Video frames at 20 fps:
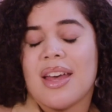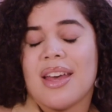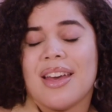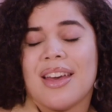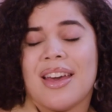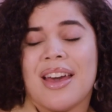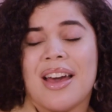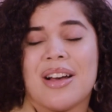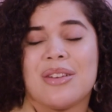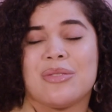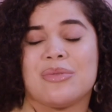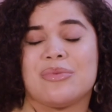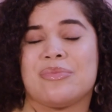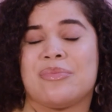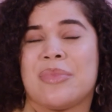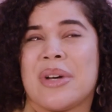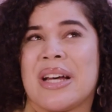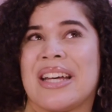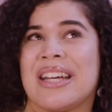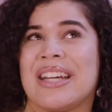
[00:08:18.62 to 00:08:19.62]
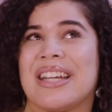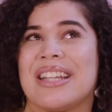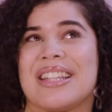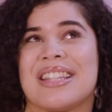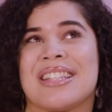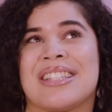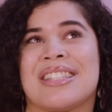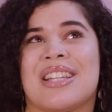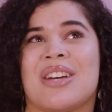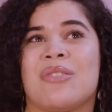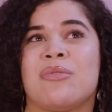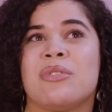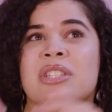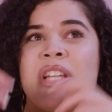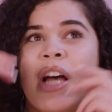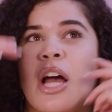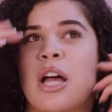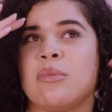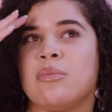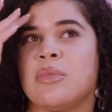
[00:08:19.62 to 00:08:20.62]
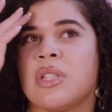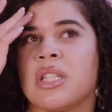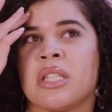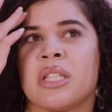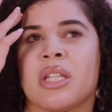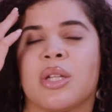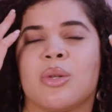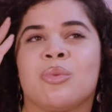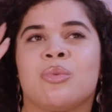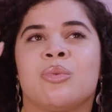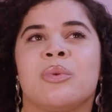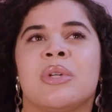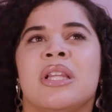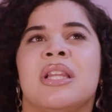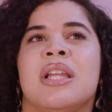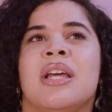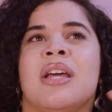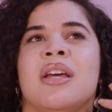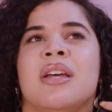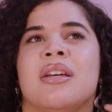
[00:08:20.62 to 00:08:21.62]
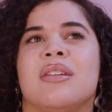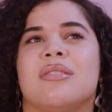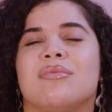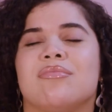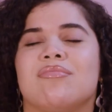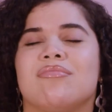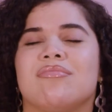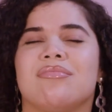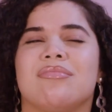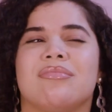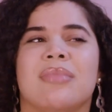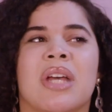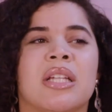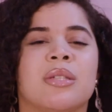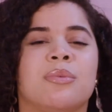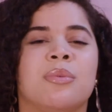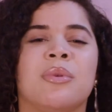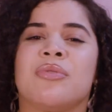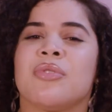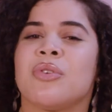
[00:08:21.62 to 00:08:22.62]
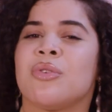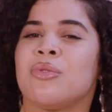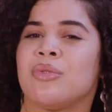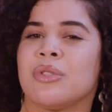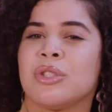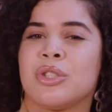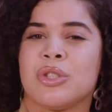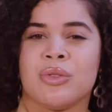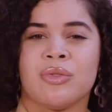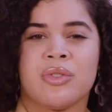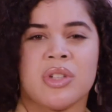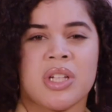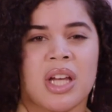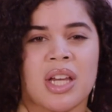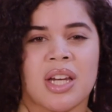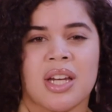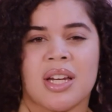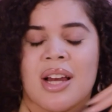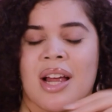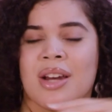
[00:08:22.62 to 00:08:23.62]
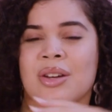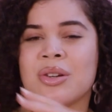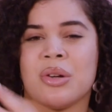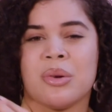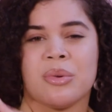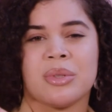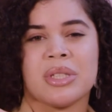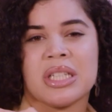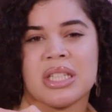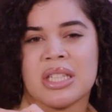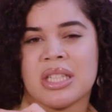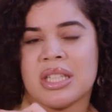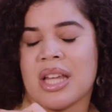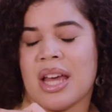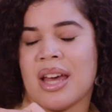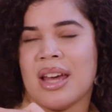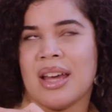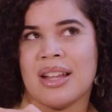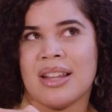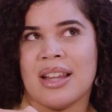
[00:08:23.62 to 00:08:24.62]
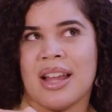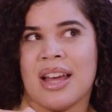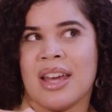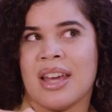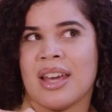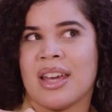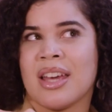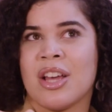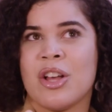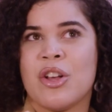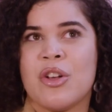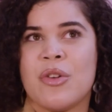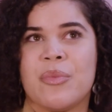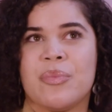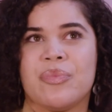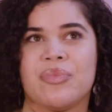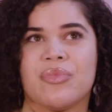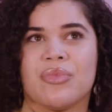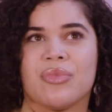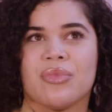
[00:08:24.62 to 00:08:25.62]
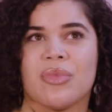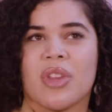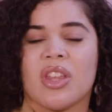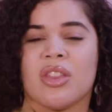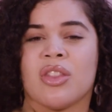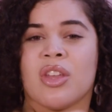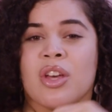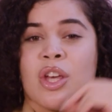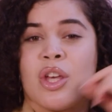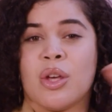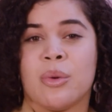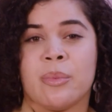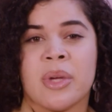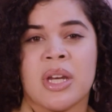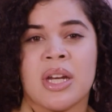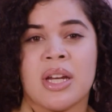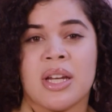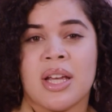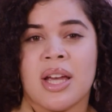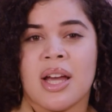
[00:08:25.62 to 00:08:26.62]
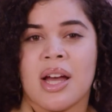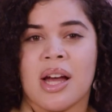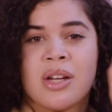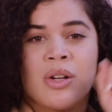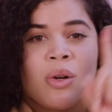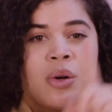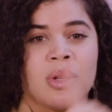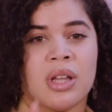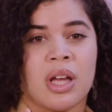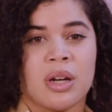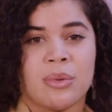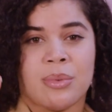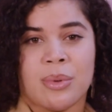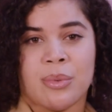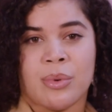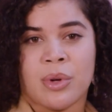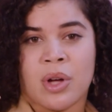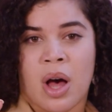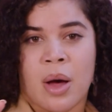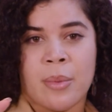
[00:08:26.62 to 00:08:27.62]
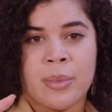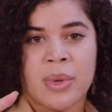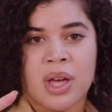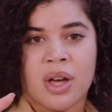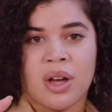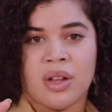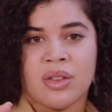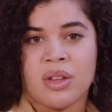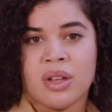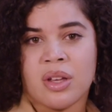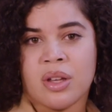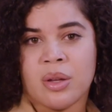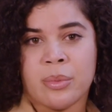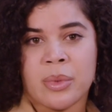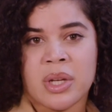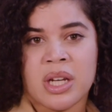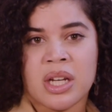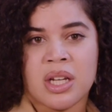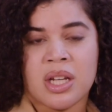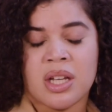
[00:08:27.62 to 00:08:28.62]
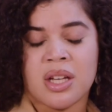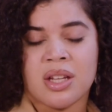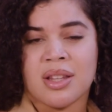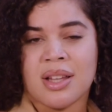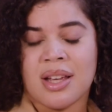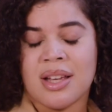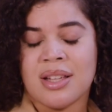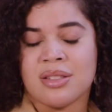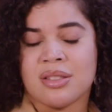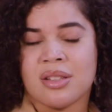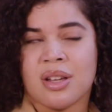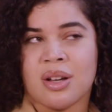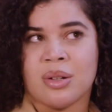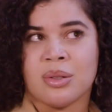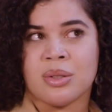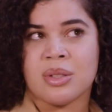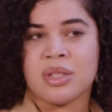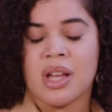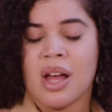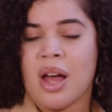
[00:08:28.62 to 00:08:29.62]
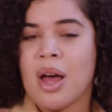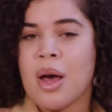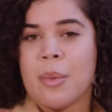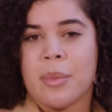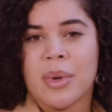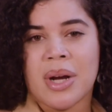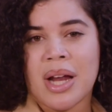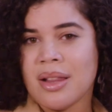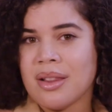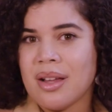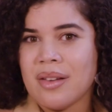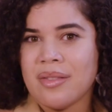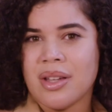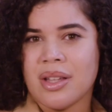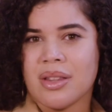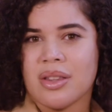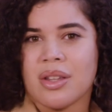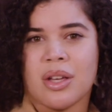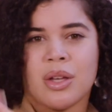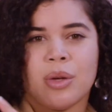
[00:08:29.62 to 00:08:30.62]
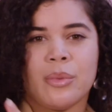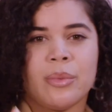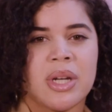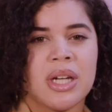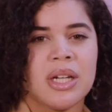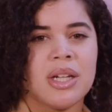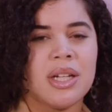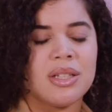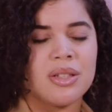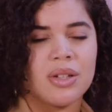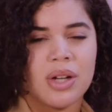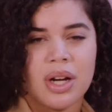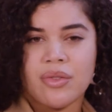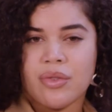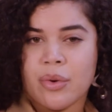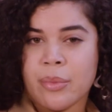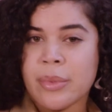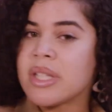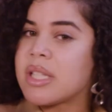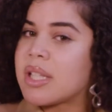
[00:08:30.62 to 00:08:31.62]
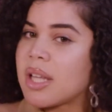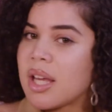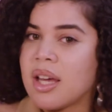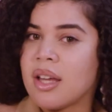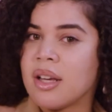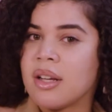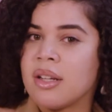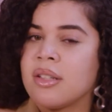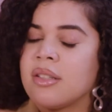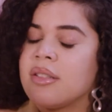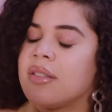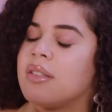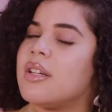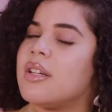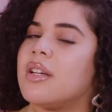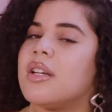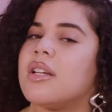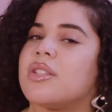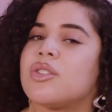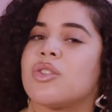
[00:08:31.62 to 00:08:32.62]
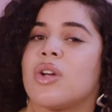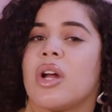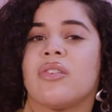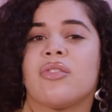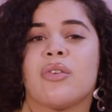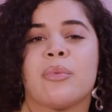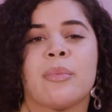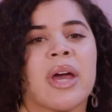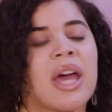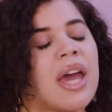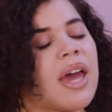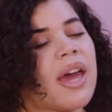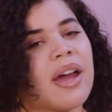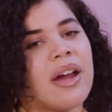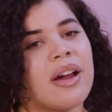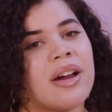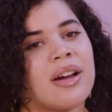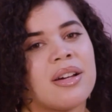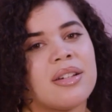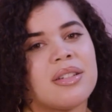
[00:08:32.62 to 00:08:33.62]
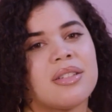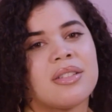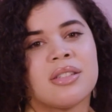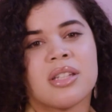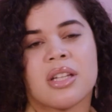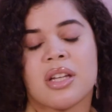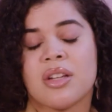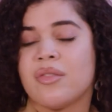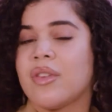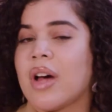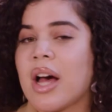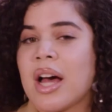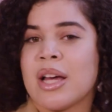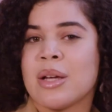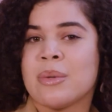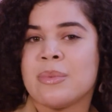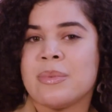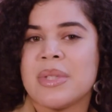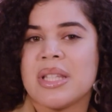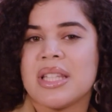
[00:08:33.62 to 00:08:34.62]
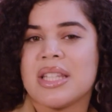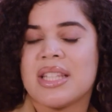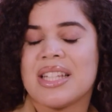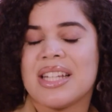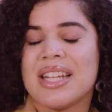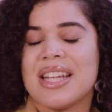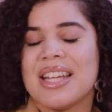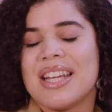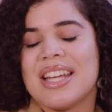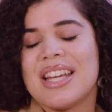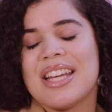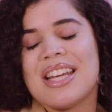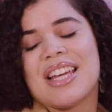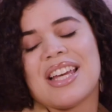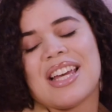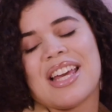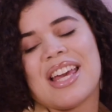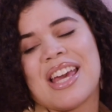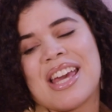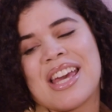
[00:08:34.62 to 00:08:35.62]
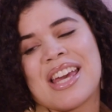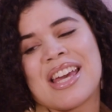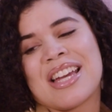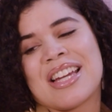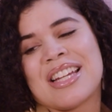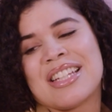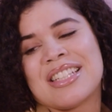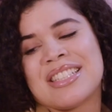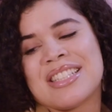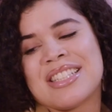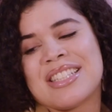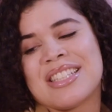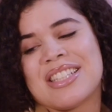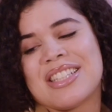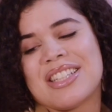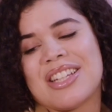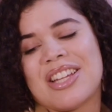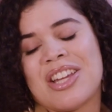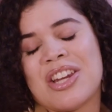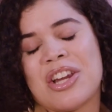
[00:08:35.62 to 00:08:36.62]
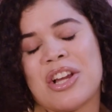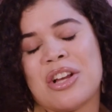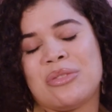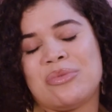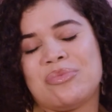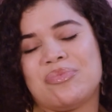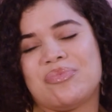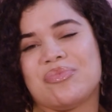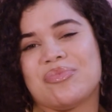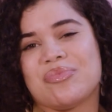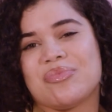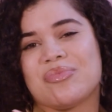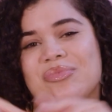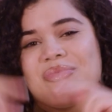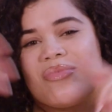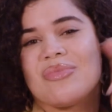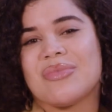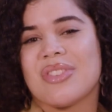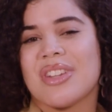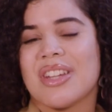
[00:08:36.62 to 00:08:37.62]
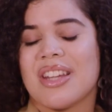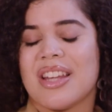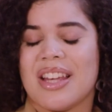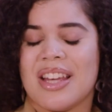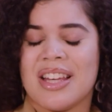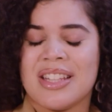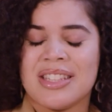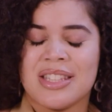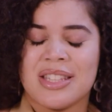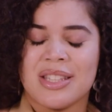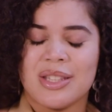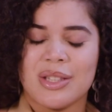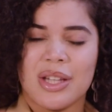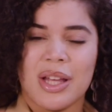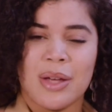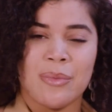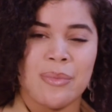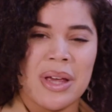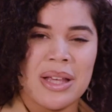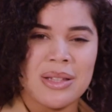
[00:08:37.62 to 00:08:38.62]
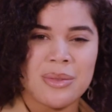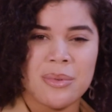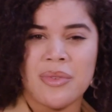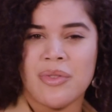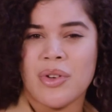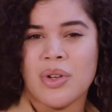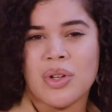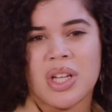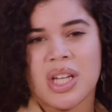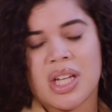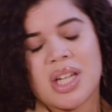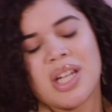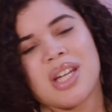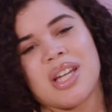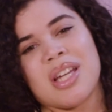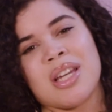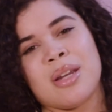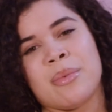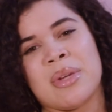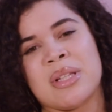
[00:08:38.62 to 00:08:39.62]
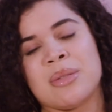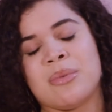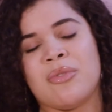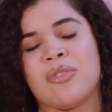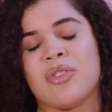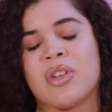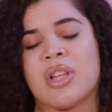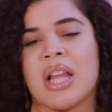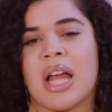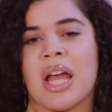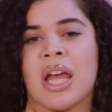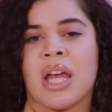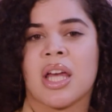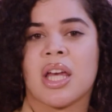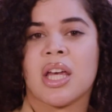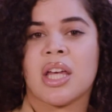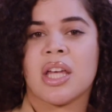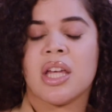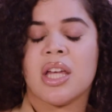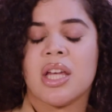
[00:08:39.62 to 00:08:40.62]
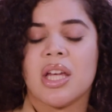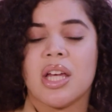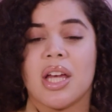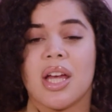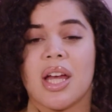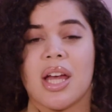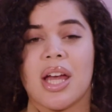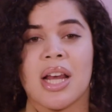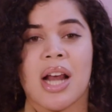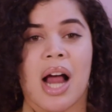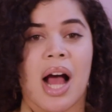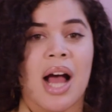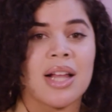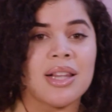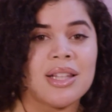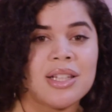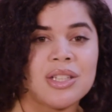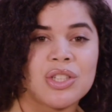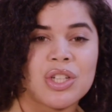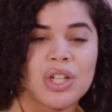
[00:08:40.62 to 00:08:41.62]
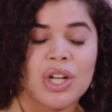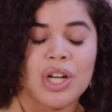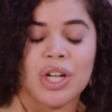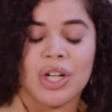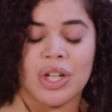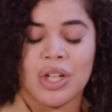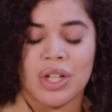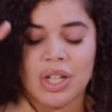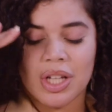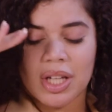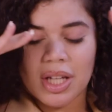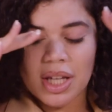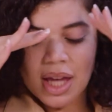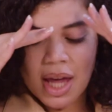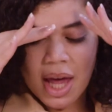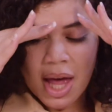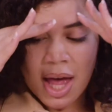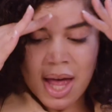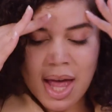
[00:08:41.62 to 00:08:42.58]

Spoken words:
Yeah, but the summertime just really makes me feel rejuvenated. I don't know what to say. Like the humidity, I know a lot of people comment on the humidity on the East Coast, but I love it. The humidity is great for my skin. It's great for my hair. It's good vibes. And, it makes me feel good. It makes me feel like an island girl. Yeah.